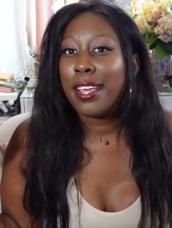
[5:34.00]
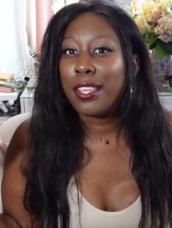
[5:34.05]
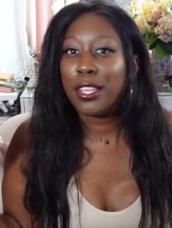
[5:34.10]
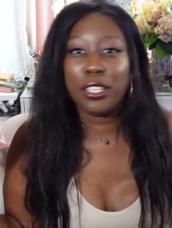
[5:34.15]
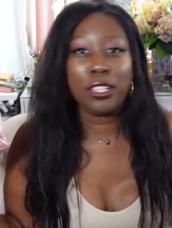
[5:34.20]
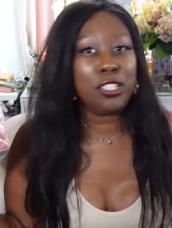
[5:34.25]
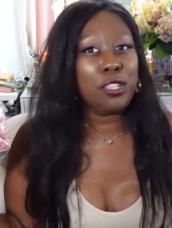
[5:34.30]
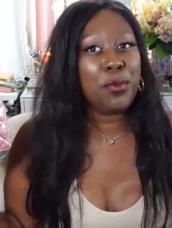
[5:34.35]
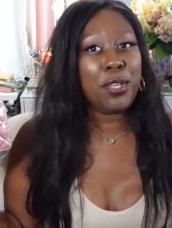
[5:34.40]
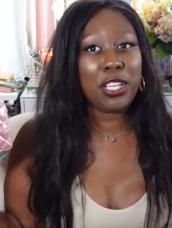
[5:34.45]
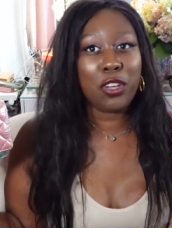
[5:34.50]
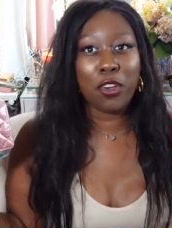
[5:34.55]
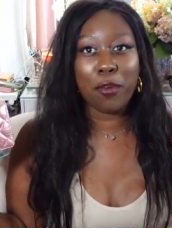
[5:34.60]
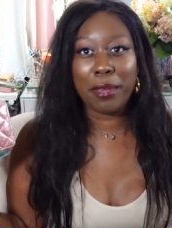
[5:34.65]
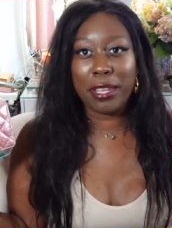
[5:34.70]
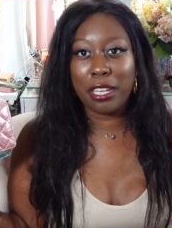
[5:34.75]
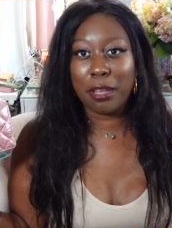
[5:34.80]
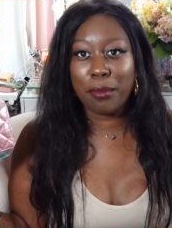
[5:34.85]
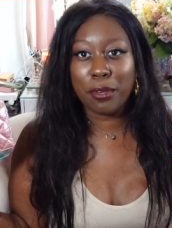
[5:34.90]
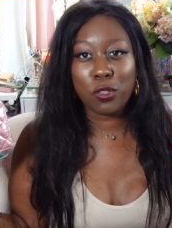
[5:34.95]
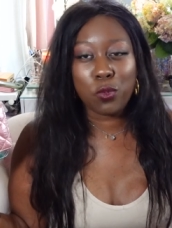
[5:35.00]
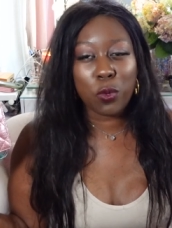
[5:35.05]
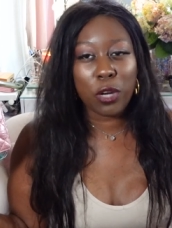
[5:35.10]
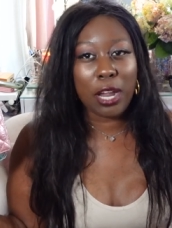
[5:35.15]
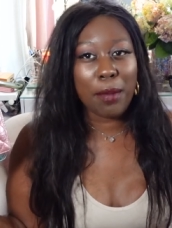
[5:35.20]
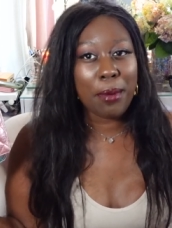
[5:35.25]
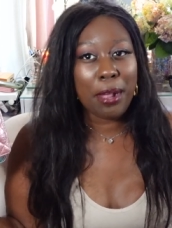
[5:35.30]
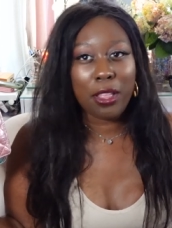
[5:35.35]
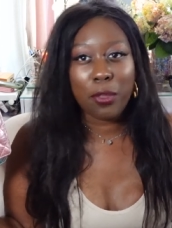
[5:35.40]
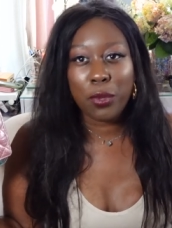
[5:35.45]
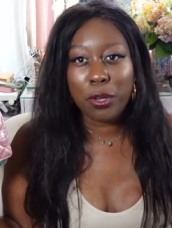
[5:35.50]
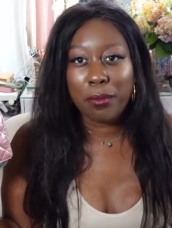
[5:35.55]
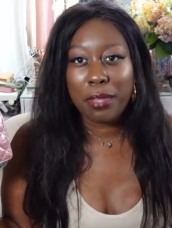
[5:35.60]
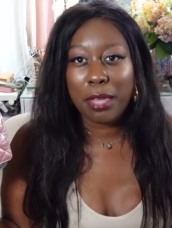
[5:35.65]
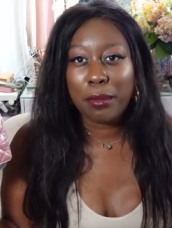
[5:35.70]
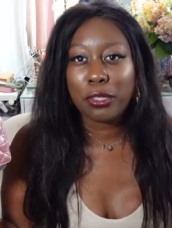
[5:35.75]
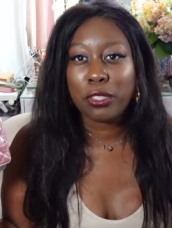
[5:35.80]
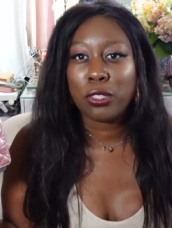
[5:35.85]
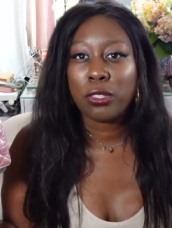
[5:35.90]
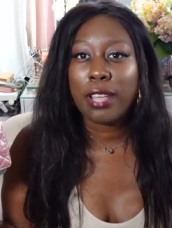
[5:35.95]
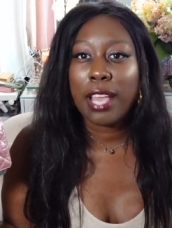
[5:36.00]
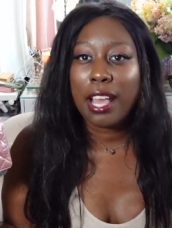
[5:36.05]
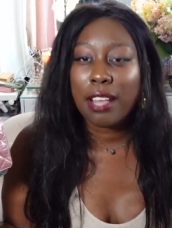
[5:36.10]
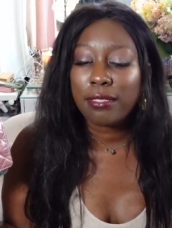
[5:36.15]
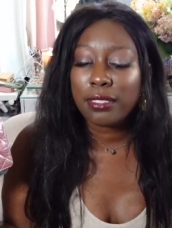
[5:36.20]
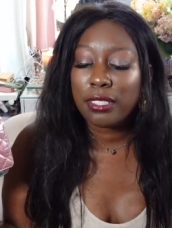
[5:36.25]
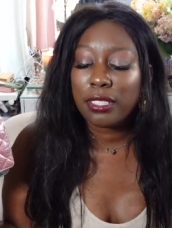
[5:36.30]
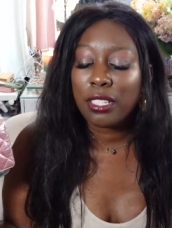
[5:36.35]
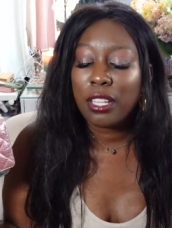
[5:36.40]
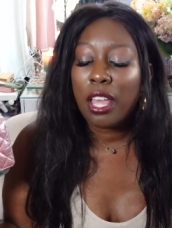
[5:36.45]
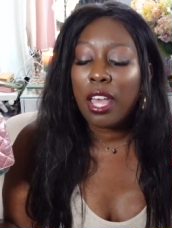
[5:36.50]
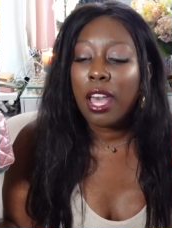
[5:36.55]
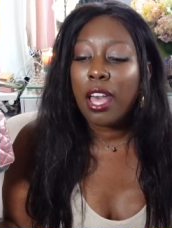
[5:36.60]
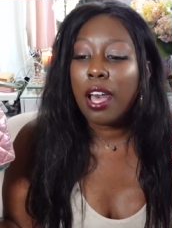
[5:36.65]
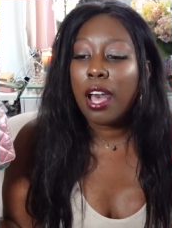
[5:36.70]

you know, depending on what my numbers were, I'd probably be able to travel.